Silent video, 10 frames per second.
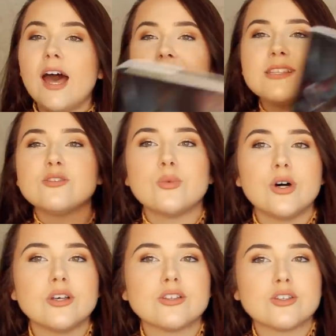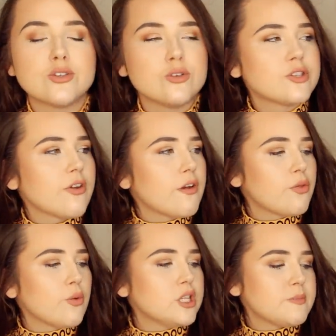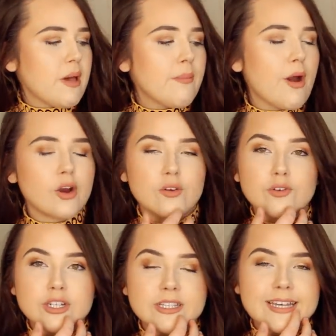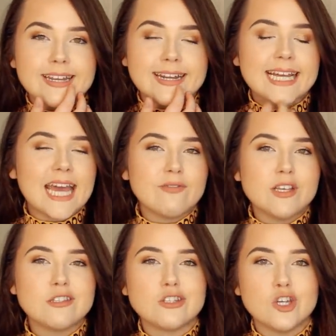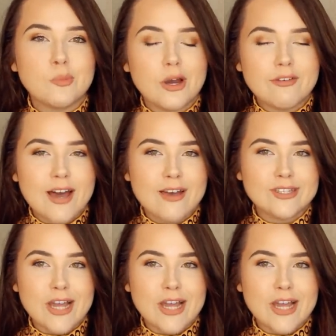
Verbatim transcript: First was Sorcery of Thorns by Margaret Rogerson, and I gave this two point five